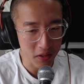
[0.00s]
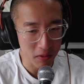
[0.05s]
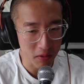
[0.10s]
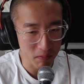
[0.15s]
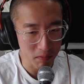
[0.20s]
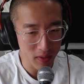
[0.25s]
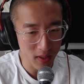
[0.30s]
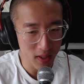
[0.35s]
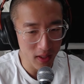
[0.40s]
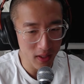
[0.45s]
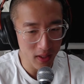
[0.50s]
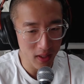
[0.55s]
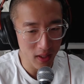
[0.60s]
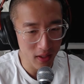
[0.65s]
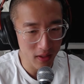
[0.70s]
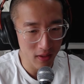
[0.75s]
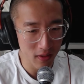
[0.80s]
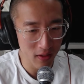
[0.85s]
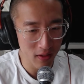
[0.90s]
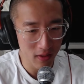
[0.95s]
compete
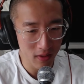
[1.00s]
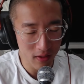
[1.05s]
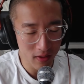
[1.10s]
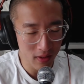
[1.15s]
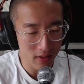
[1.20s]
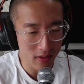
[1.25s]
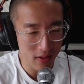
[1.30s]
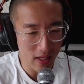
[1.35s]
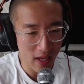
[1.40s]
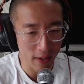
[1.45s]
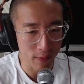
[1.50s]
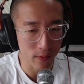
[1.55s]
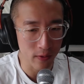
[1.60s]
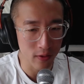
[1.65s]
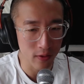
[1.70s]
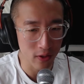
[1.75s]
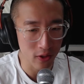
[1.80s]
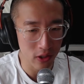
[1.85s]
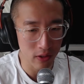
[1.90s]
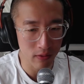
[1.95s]
in this
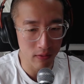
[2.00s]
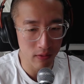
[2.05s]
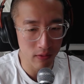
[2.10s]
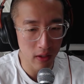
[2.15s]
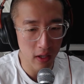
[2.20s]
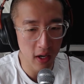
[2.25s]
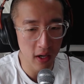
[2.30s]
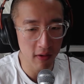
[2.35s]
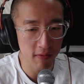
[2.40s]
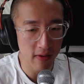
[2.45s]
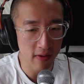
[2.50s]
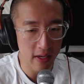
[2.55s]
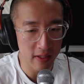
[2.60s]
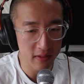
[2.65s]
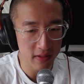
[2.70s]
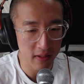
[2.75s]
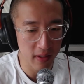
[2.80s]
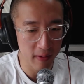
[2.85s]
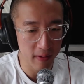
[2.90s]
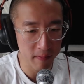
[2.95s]
acquisition of
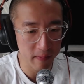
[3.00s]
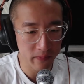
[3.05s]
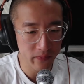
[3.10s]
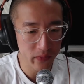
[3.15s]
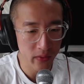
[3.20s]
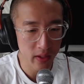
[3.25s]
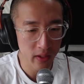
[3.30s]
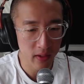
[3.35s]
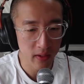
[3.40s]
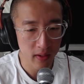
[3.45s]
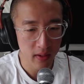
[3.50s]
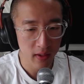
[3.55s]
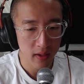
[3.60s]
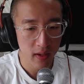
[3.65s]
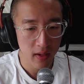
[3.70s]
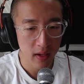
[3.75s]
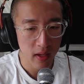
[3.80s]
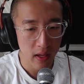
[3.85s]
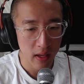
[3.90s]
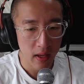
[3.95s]
SM,
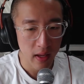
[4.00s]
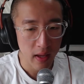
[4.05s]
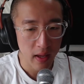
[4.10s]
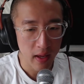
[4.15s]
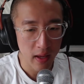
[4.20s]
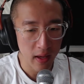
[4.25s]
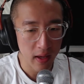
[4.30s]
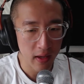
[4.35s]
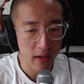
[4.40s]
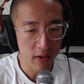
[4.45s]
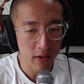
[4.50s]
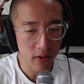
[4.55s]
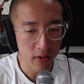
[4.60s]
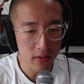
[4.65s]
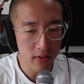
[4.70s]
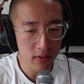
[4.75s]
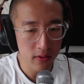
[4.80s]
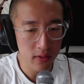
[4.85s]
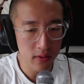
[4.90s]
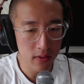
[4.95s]
and
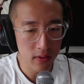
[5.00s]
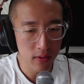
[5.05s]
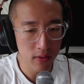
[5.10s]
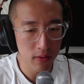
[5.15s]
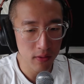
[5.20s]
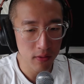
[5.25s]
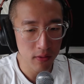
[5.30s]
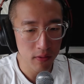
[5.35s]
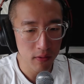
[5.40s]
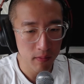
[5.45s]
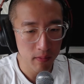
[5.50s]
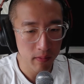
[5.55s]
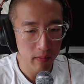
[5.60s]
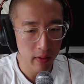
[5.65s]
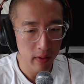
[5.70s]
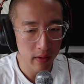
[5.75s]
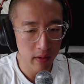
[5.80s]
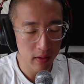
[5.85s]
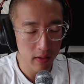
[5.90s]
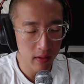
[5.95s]
also
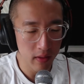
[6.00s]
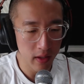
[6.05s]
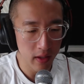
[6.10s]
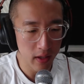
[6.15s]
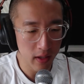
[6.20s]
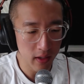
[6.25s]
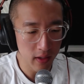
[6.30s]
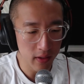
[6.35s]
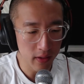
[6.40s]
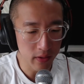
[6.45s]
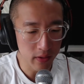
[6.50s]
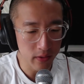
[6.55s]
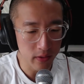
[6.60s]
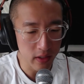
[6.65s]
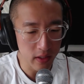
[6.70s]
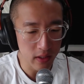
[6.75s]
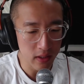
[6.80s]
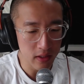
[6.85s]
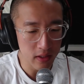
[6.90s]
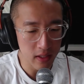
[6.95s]
they
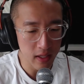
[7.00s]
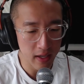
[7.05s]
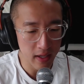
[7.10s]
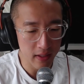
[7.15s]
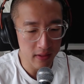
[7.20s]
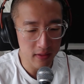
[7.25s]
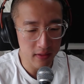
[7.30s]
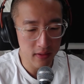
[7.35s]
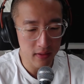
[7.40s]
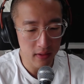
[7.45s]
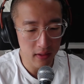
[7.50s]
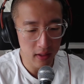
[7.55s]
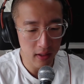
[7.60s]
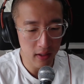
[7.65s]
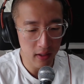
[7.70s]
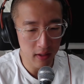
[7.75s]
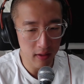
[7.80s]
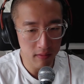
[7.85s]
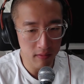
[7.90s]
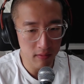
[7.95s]
agreed that
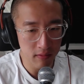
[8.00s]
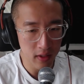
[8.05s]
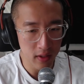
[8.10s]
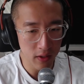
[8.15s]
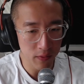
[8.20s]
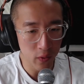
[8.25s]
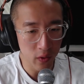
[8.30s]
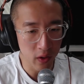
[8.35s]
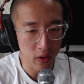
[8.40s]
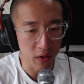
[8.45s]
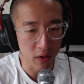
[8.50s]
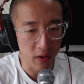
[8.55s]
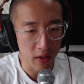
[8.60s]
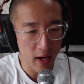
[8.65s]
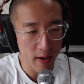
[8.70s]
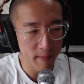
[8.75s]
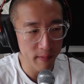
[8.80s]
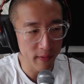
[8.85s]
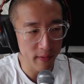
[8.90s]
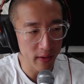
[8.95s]
they will
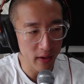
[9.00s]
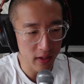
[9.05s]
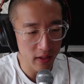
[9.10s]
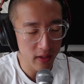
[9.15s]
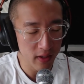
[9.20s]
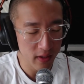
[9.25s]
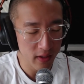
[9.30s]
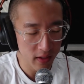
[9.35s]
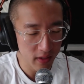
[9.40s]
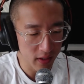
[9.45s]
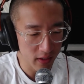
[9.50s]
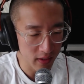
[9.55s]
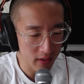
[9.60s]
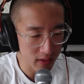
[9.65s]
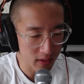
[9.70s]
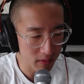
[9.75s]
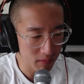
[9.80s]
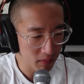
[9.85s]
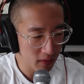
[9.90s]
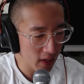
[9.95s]
collaborate
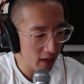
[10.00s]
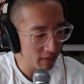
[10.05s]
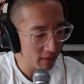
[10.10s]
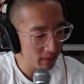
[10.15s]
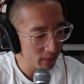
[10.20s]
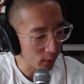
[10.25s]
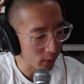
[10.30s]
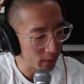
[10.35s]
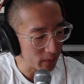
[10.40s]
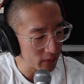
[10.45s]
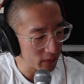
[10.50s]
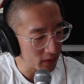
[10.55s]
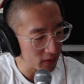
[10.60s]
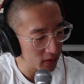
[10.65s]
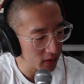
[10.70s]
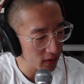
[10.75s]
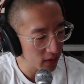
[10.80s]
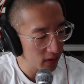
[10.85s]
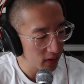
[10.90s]
in platforms,